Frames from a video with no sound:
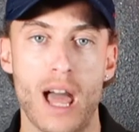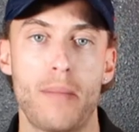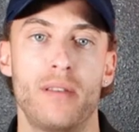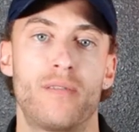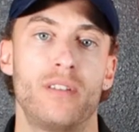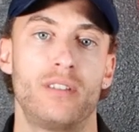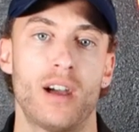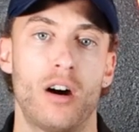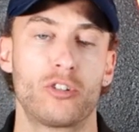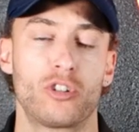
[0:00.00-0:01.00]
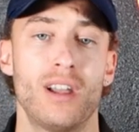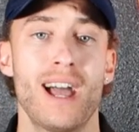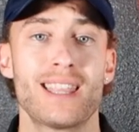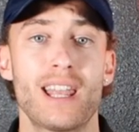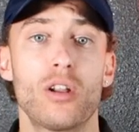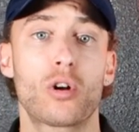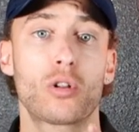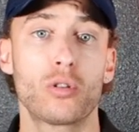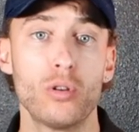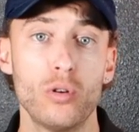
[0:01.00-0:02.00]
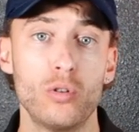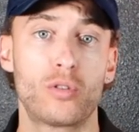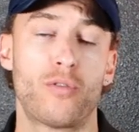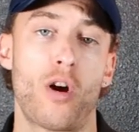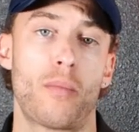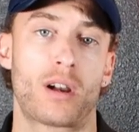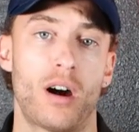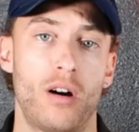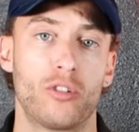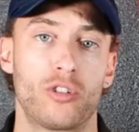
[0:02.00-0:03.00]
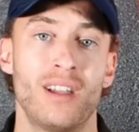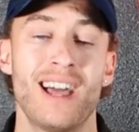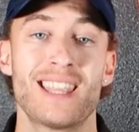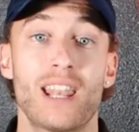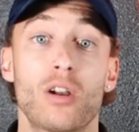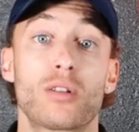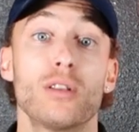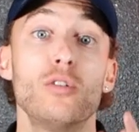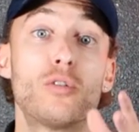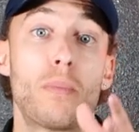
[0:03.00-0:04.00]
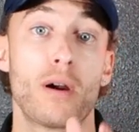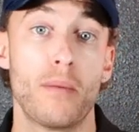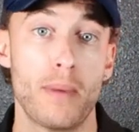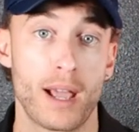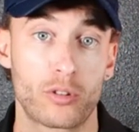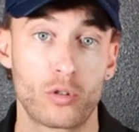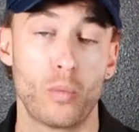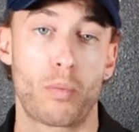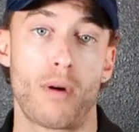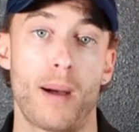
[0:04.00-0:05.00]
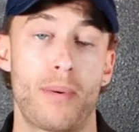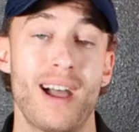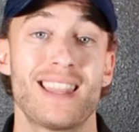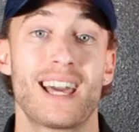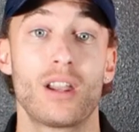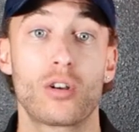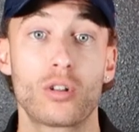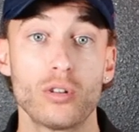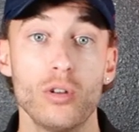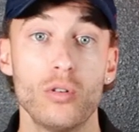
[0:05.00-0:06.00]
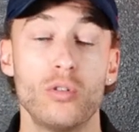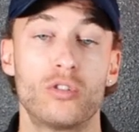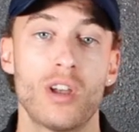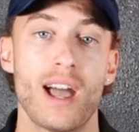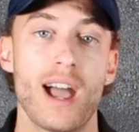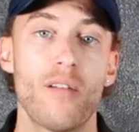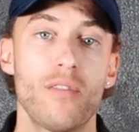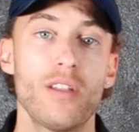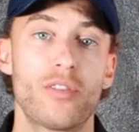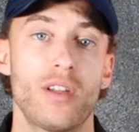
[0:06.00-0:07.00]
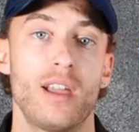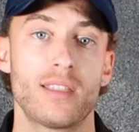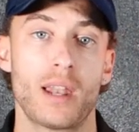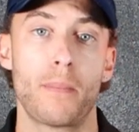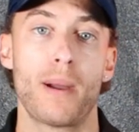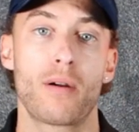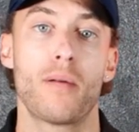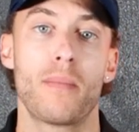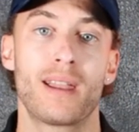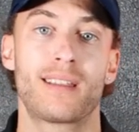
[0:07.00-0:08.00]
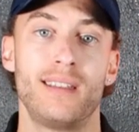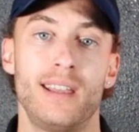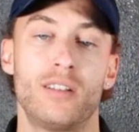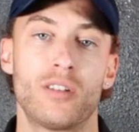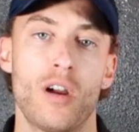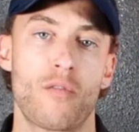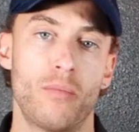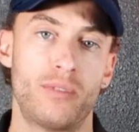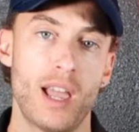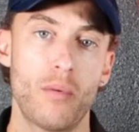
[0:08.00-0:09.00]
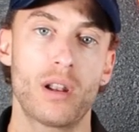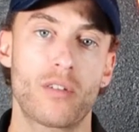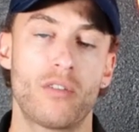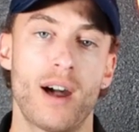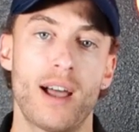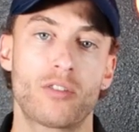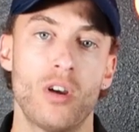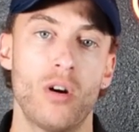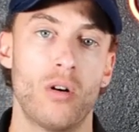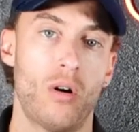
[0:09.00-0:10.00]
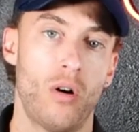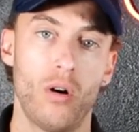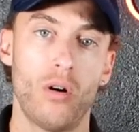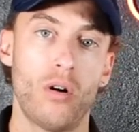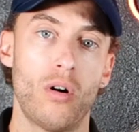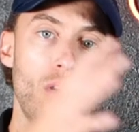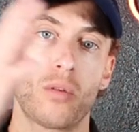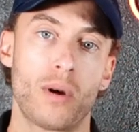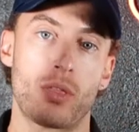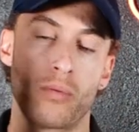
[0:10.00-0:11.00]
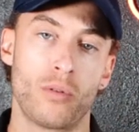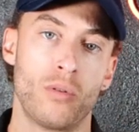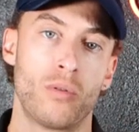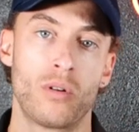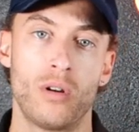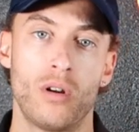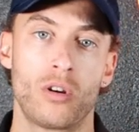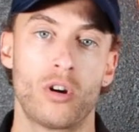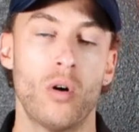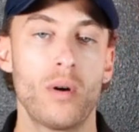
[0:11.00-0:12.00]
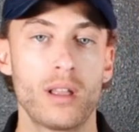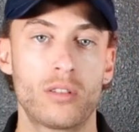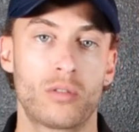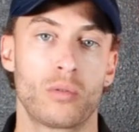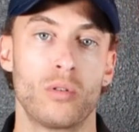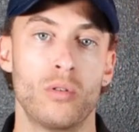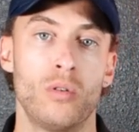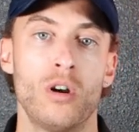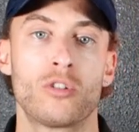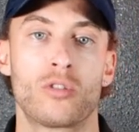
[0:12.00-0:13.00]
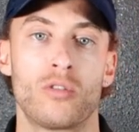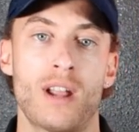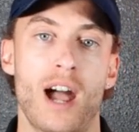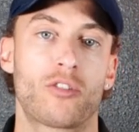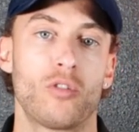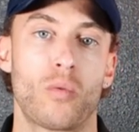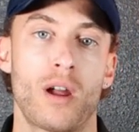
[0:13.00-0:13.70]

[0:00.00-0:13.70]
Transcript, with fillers: anatomy and physiology. That includes pharmacology. That includes paramedic school prep. That includes everything that a paramedic needs from day one of class all the way through, going through to their national